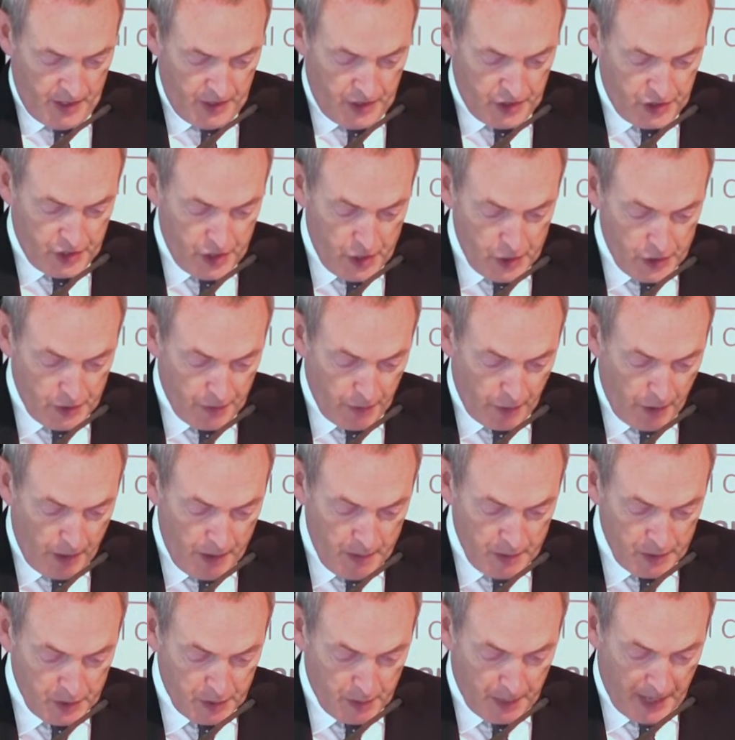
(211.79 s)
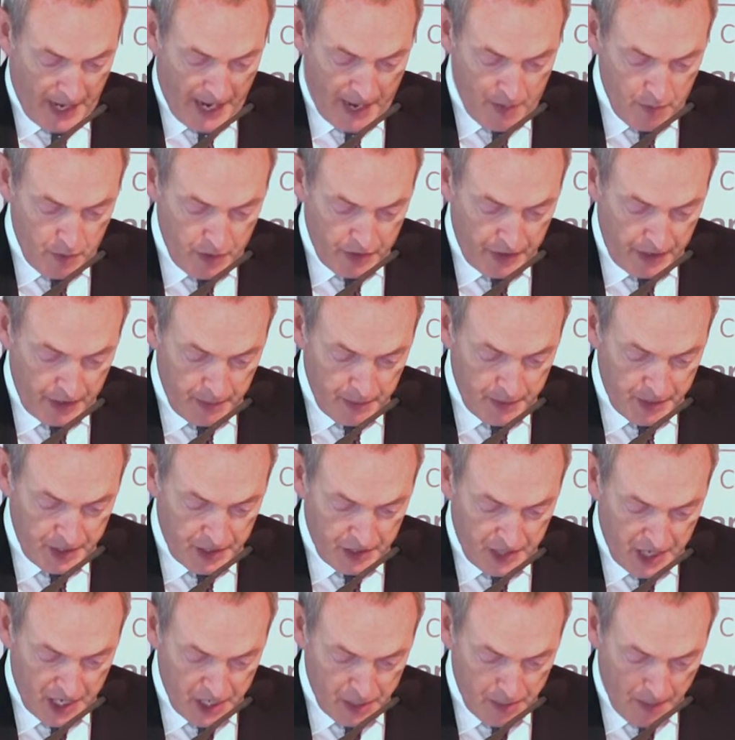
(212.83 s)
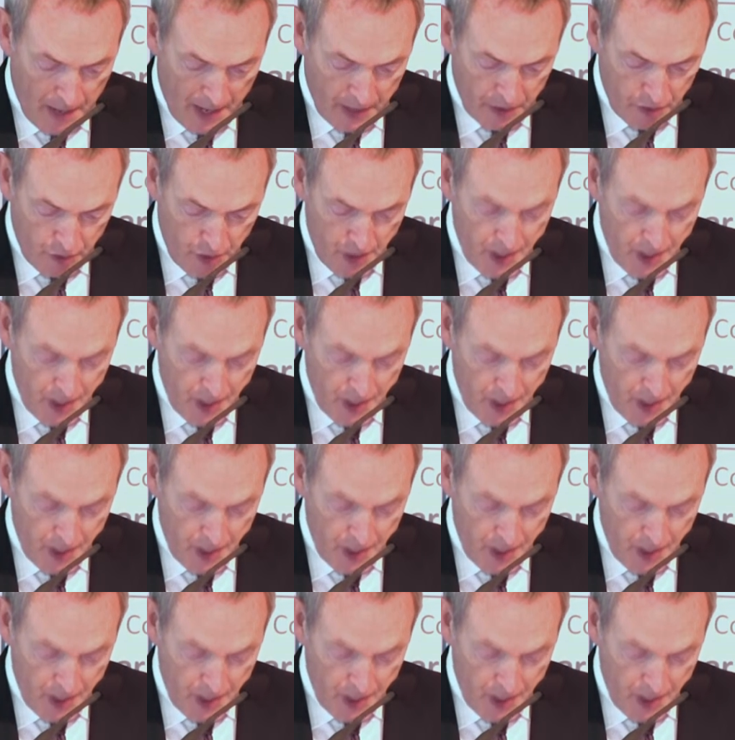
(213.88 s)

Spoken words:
The series of agreements began with the Limited Test Ban